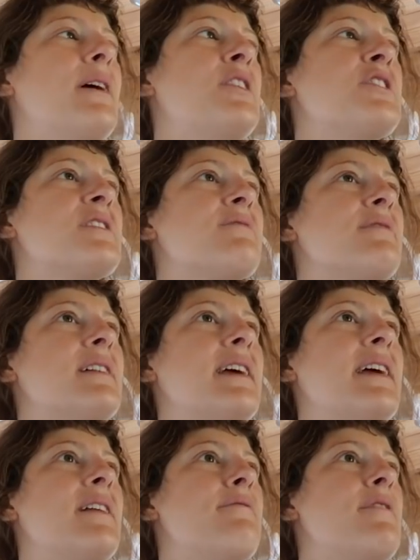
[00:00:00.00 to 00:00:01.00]
we just
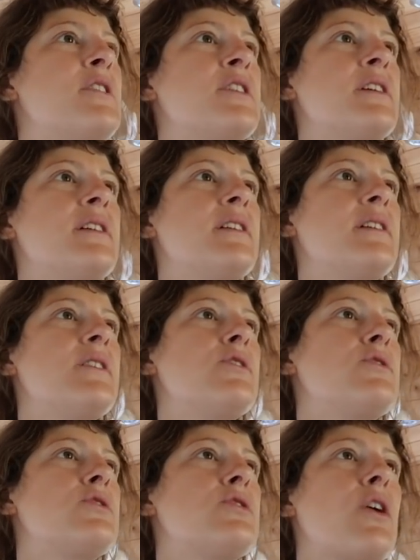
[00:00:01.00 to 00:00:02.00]
really envision
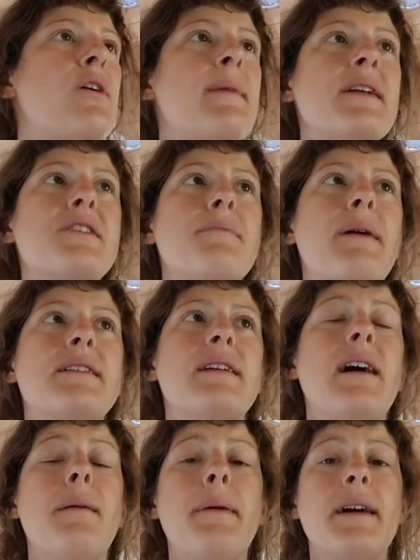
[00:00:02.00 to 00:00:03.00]
so much abund
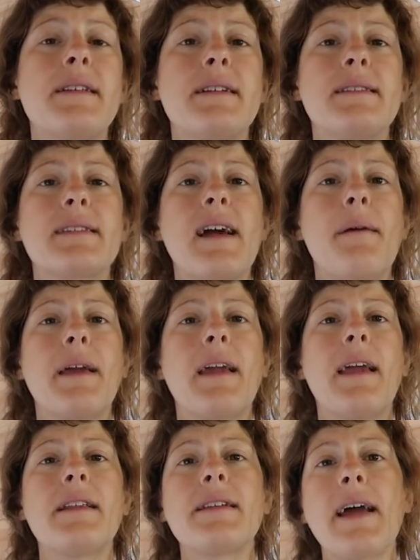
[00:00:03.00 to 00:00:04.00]
abundance
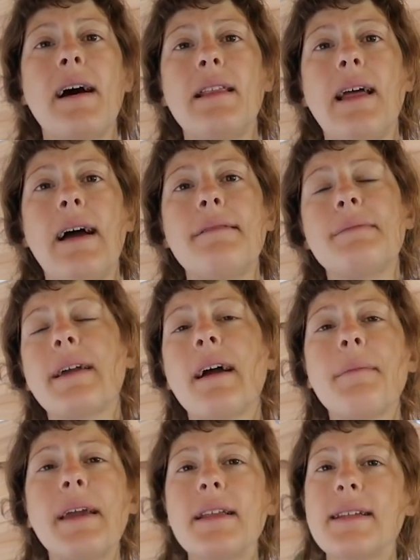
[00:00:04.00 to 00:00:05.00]
coming into our lives, but
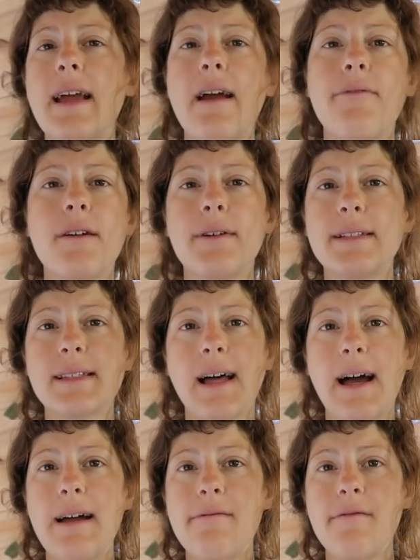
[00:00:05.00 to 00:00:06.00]
coming into everyone's
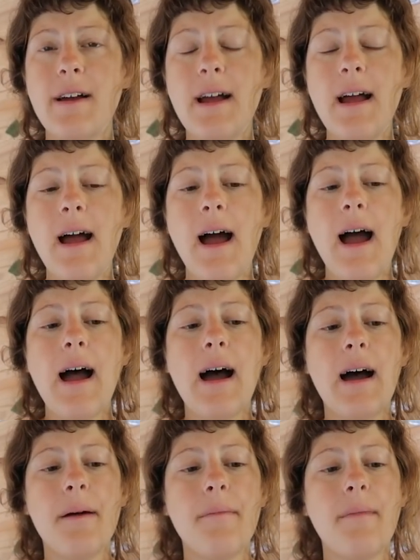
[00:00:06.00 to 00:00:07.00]
life.
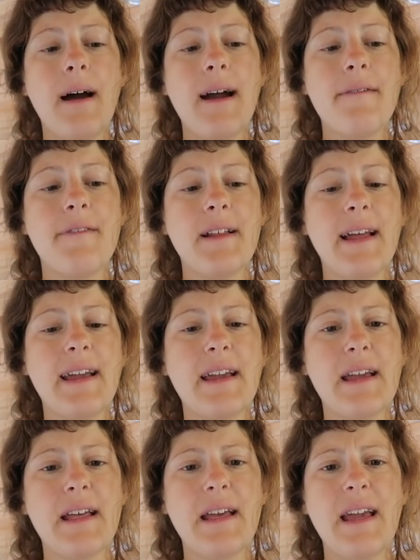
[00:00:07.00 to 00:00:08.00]
Um, I feel
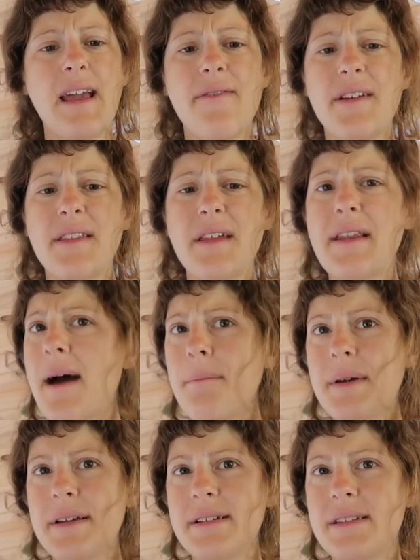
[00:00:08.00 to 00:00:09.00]
like even the
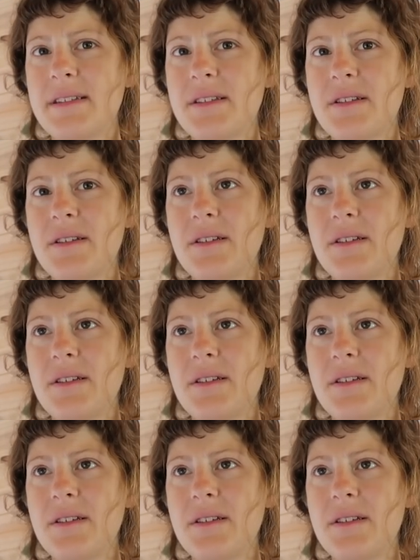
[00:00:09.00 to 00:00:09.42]
numbers